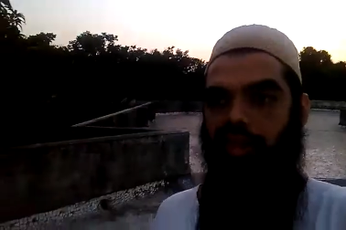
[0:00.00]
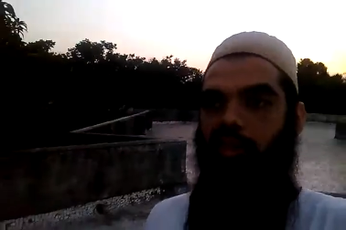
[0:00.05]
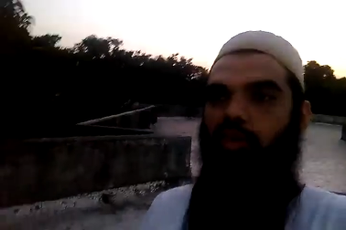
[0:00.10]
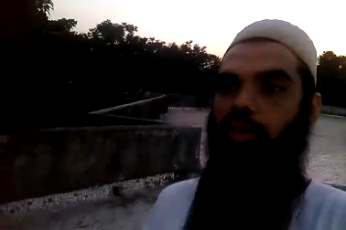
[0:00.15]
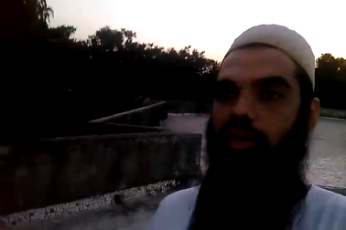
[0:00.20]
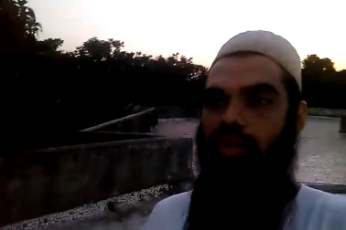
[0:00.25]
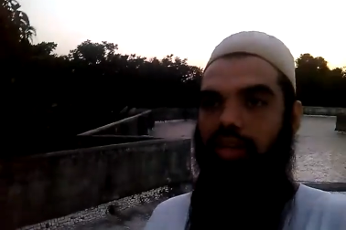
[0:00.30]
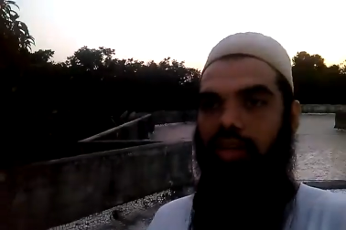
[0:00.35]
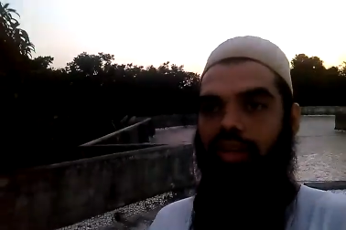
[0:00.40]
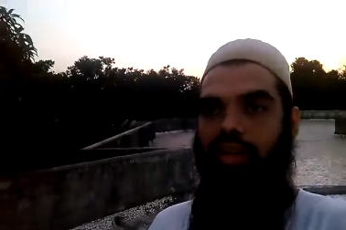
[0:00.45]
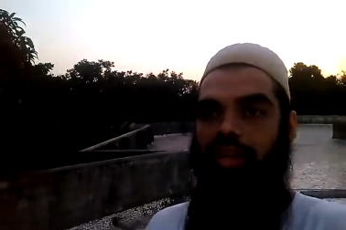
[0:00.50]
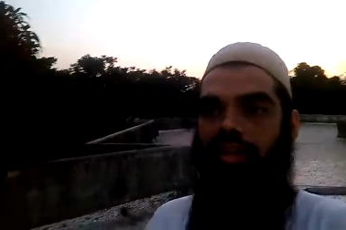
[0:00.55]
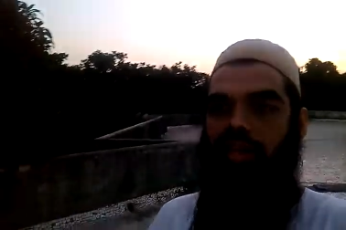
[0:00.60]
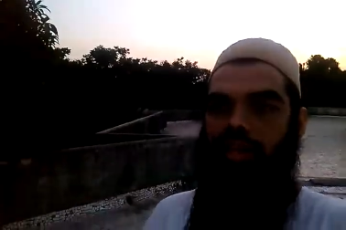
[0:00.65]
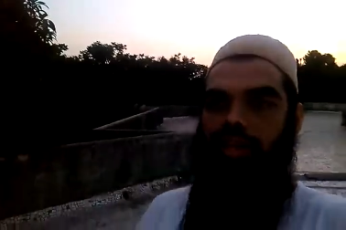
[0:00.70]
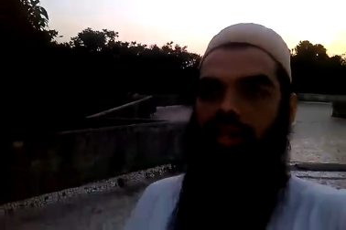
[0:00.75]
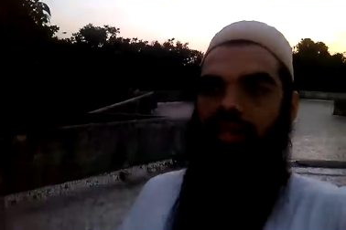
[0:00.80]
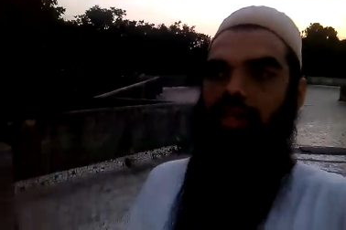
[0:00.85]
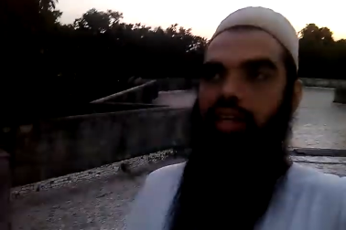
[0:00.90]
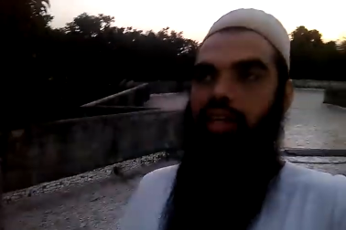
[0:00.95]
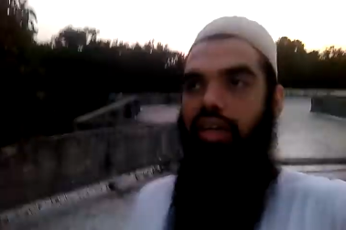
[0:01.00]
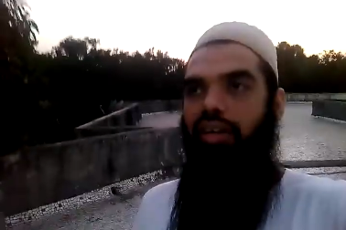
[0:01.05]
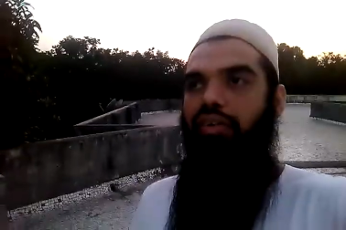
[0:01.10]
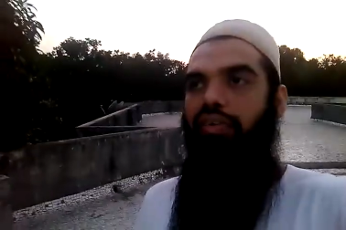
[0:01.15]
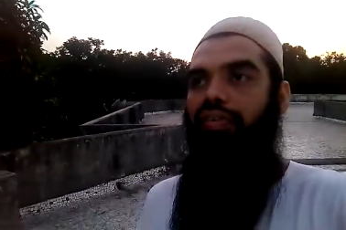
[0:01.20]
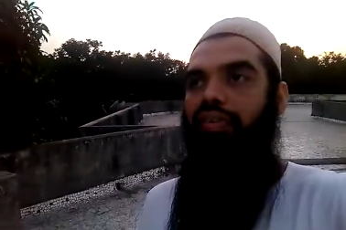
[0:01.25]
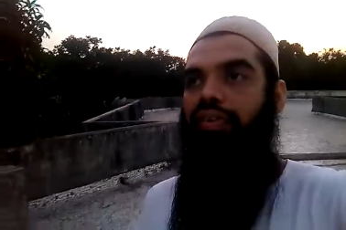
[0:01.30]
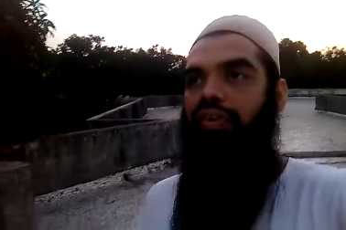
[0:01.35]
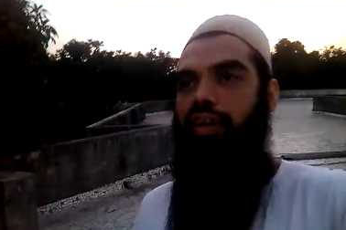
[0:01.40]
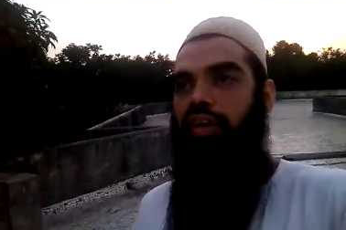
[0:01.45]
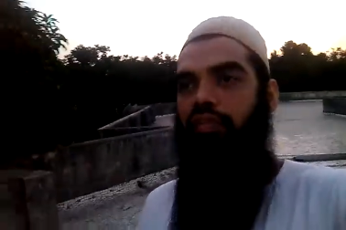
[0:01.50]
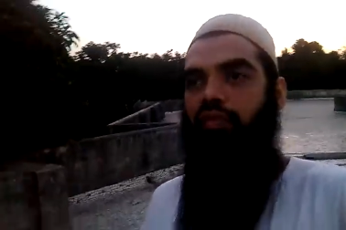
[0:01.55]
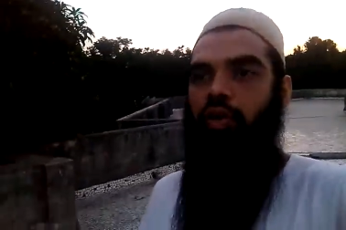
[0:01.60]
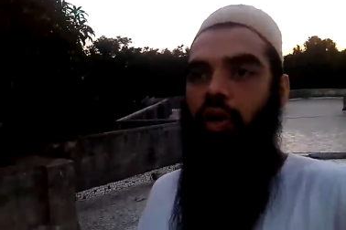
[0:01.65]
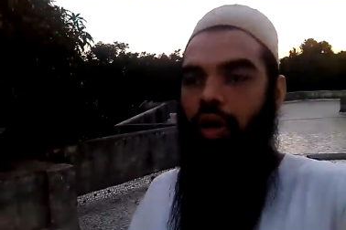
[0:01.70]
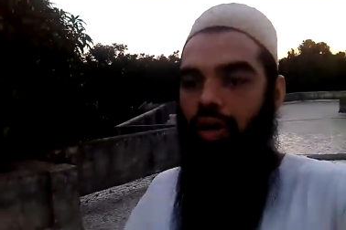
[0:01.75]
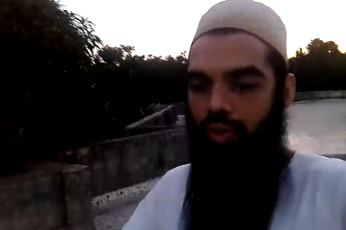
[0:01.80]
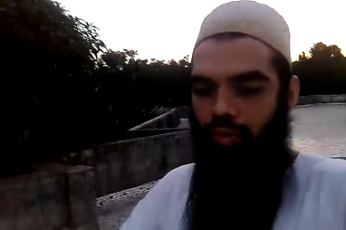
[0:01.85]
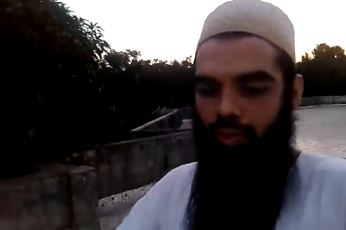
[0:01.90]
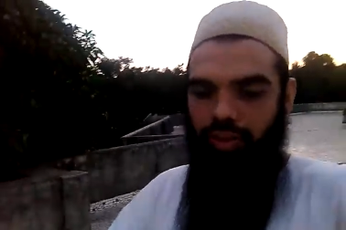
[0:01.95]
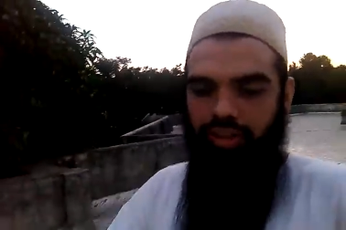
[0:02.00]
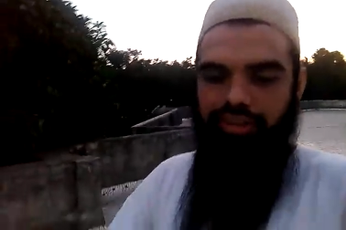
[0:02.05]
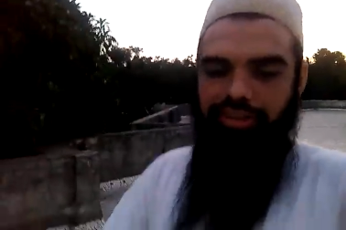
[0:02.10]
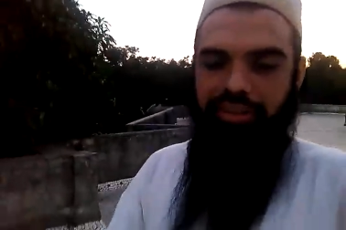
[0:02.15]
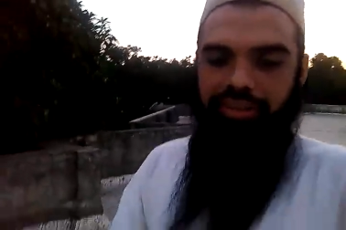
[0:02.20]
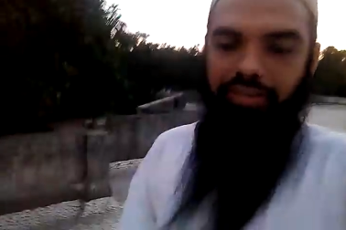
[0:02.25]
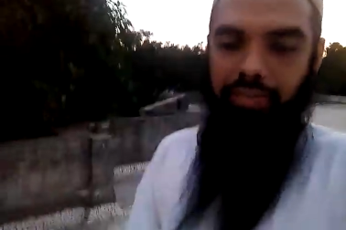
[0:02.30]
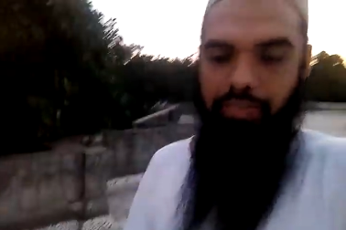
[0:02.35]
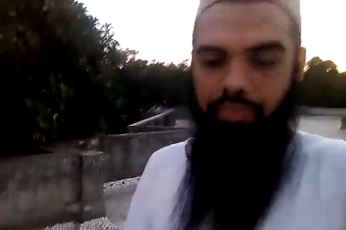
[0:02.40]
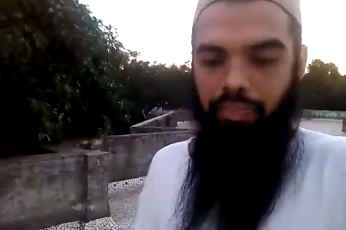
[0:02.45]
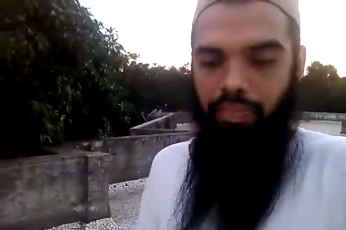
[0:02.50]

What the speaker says: look, if God wills,